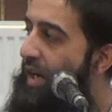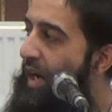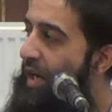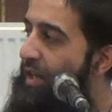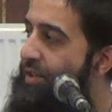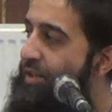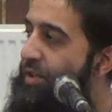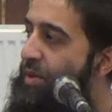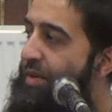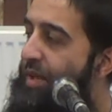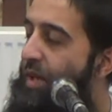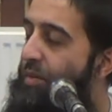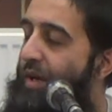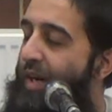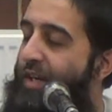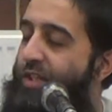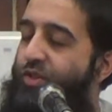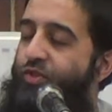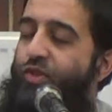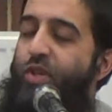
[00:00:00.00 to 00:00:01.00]
And so they were
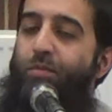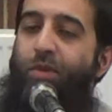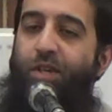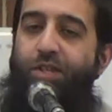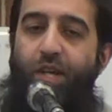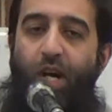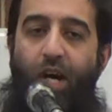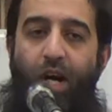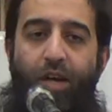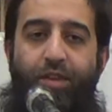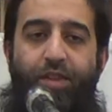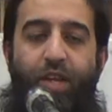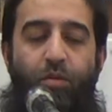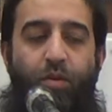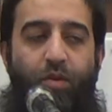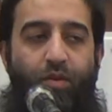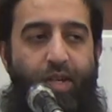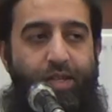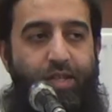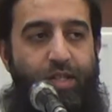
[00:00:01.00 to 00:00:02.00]
extremely tired, they
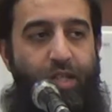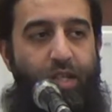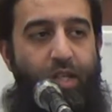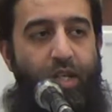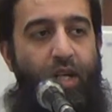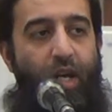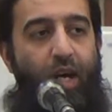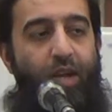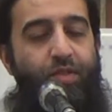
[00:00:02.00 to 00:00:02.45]
were resting,